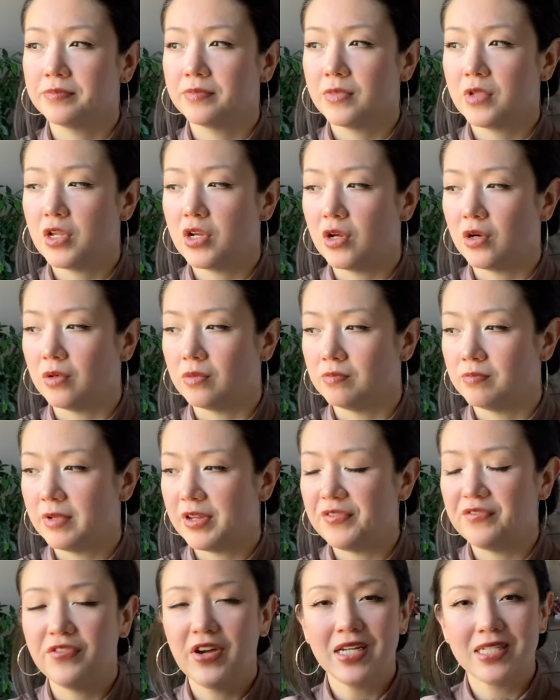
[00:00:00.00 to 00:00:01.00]
you know,
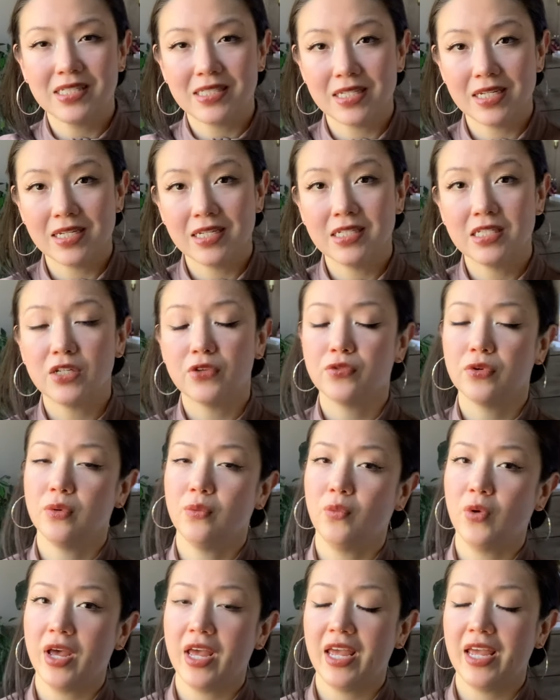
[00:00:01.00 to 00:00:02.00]
investing in
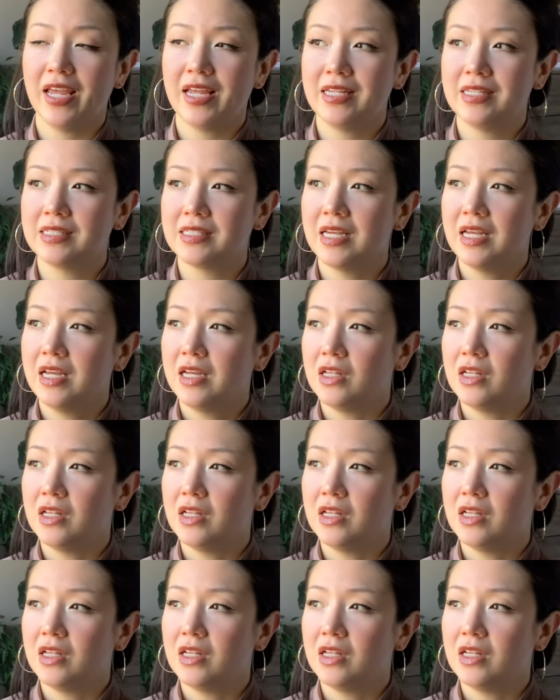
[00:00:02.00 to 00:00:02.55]
different ways,